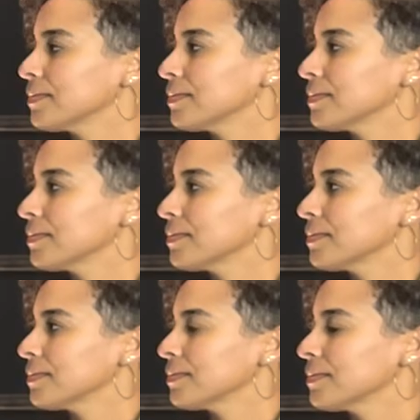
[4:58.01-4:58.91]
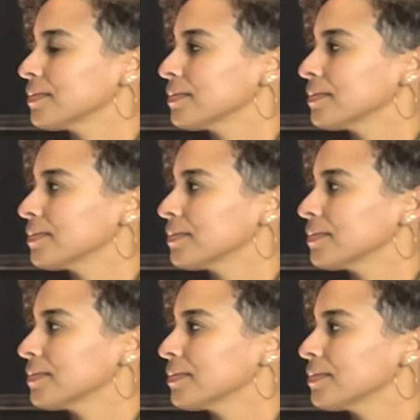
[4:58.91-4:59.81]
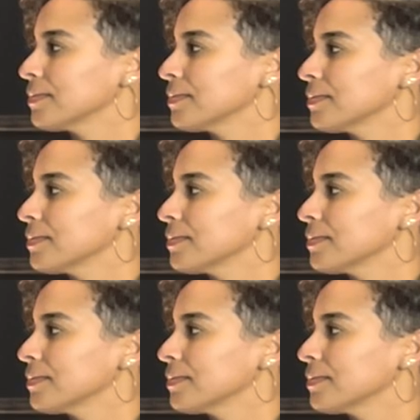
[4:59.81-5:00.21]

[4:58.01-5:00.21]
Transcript: (silent)